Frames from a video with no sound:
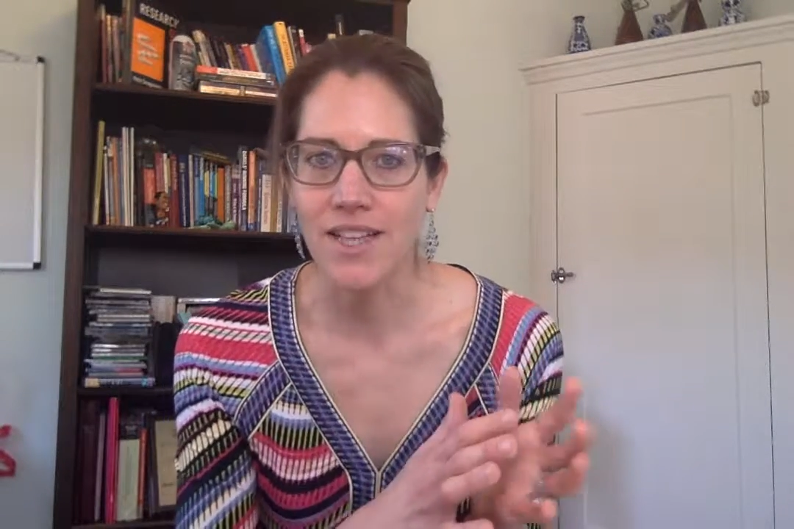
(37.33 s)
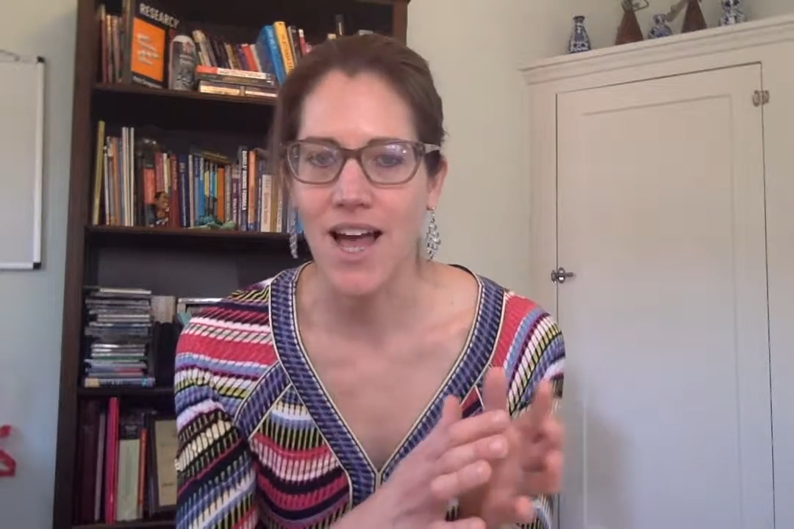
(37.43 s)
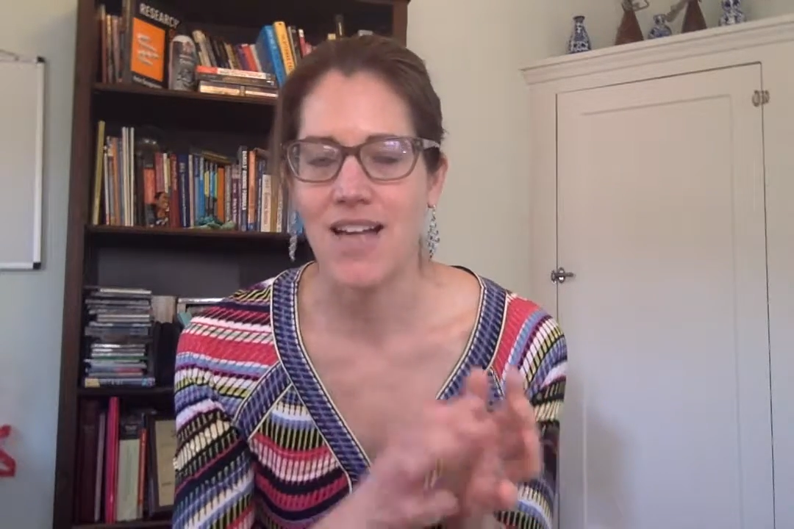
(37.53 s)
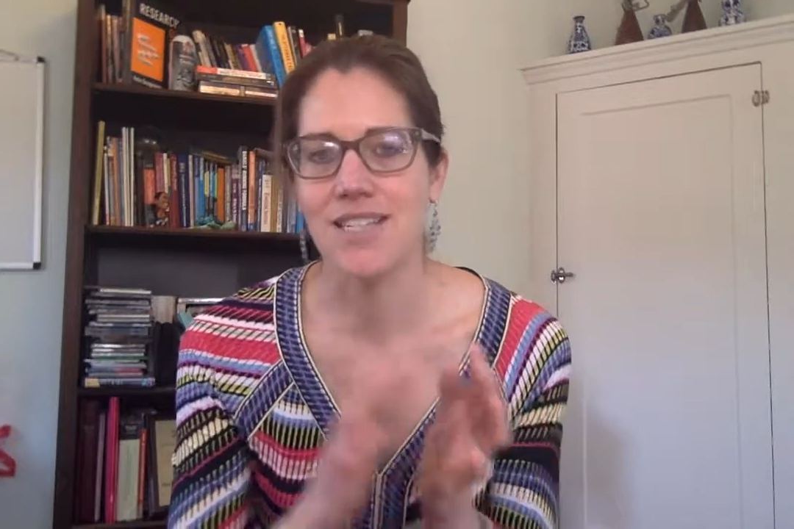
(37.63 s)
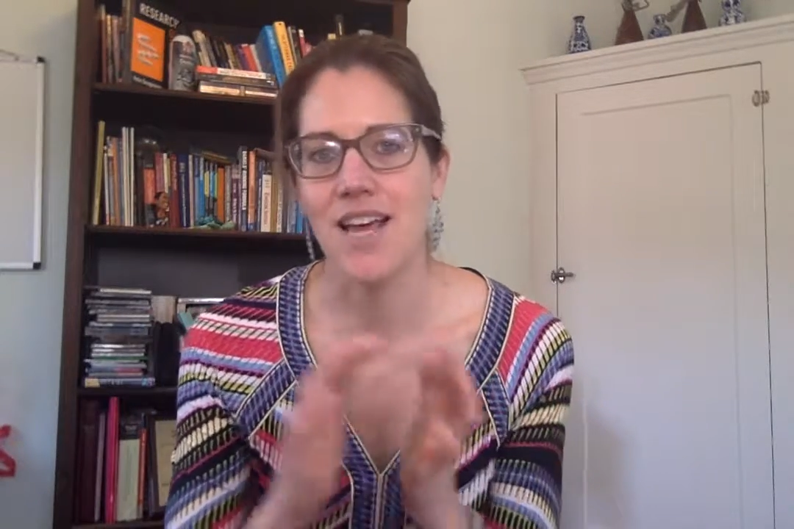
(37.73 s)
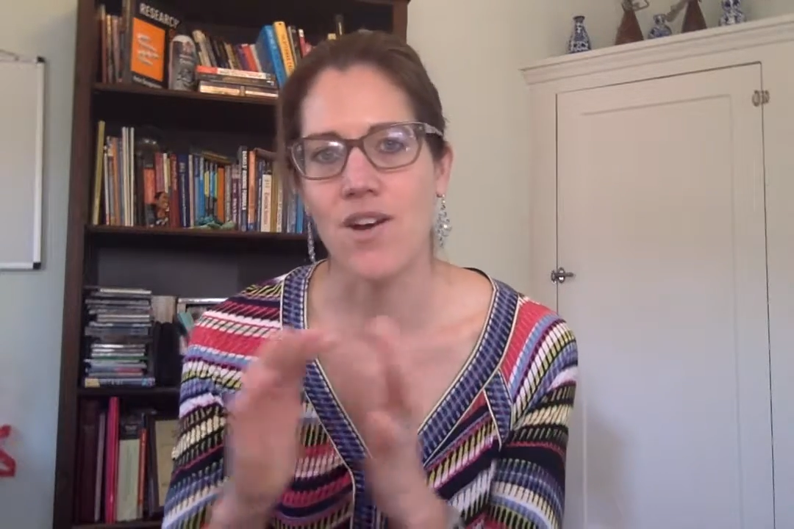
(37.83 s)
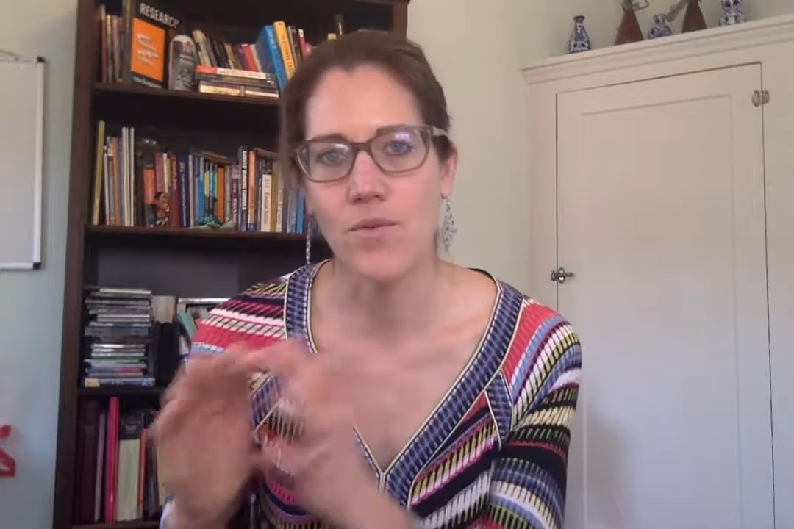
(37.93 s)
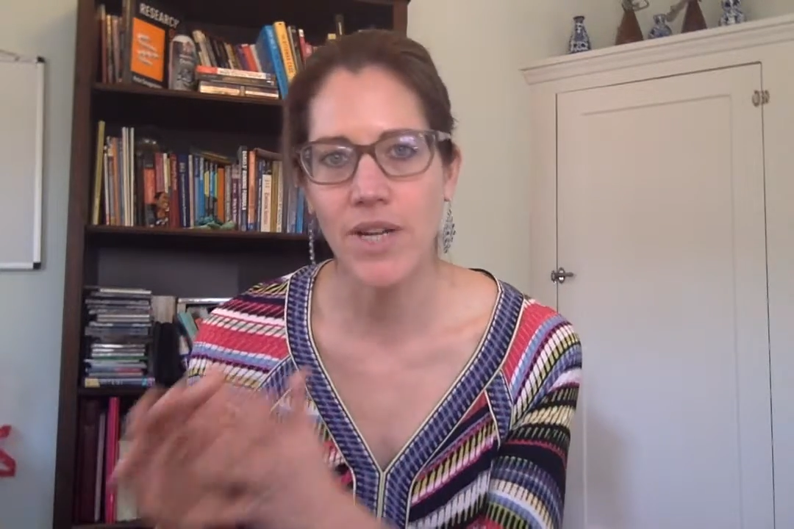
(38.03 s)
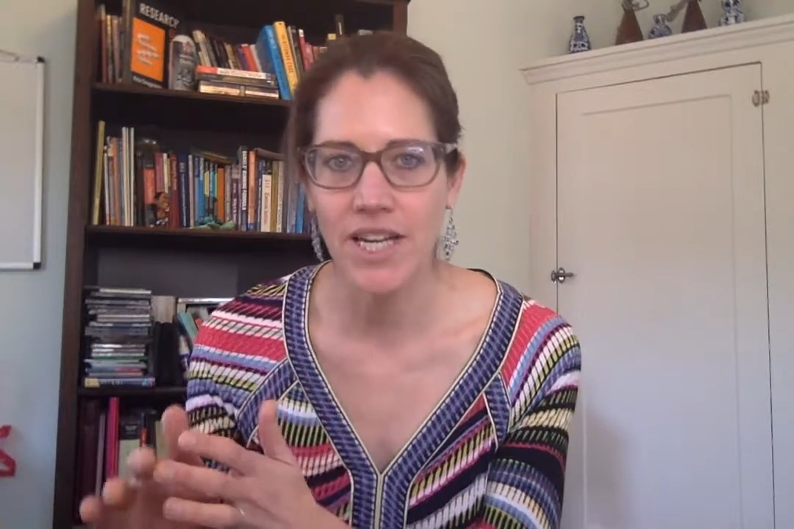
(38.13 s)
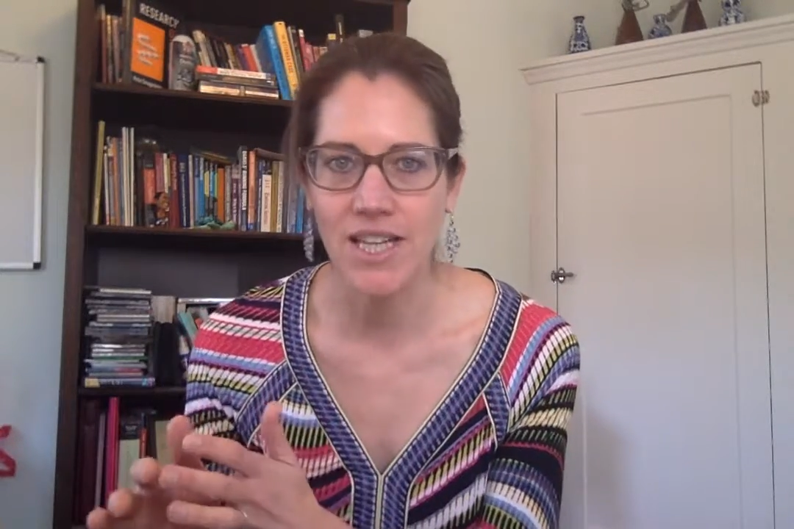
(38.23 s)
class and a
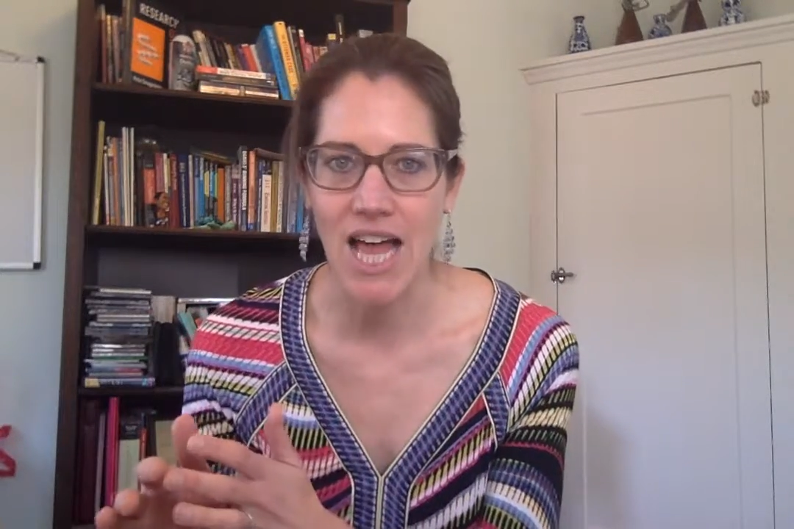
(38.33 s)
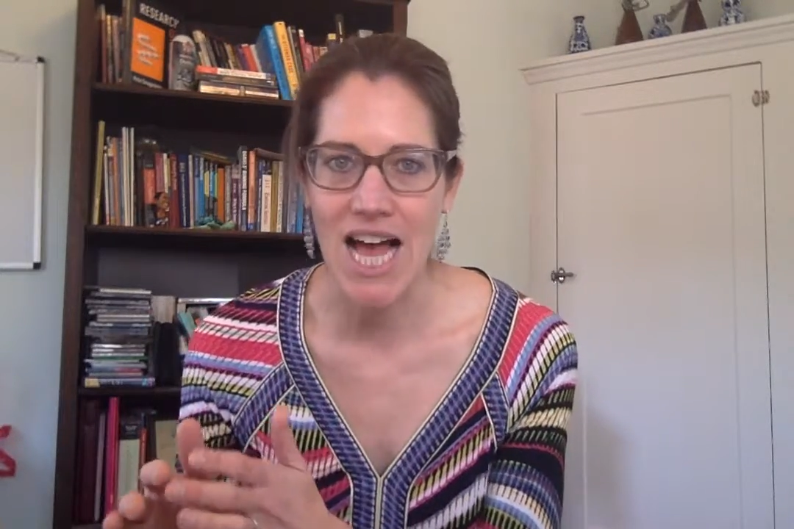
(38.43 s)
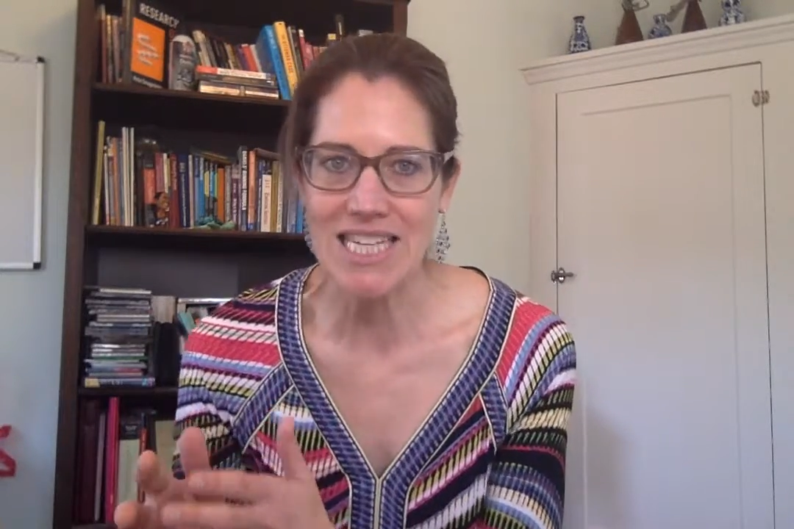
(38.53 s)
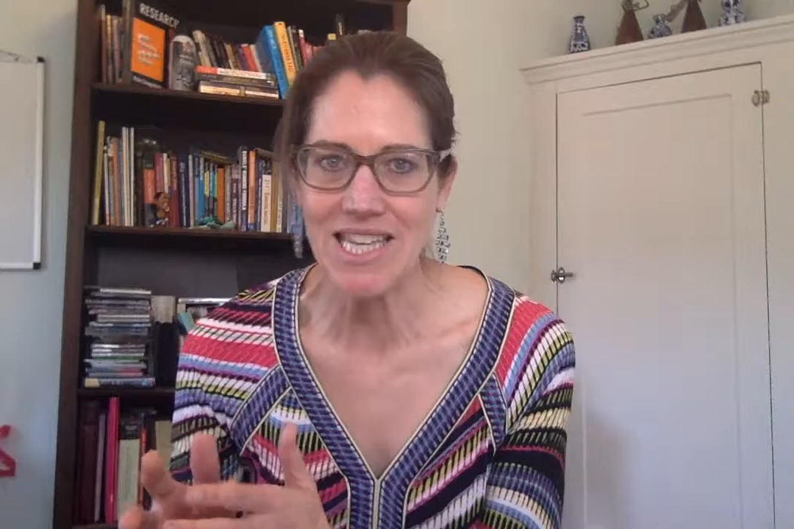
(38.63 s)
reading class.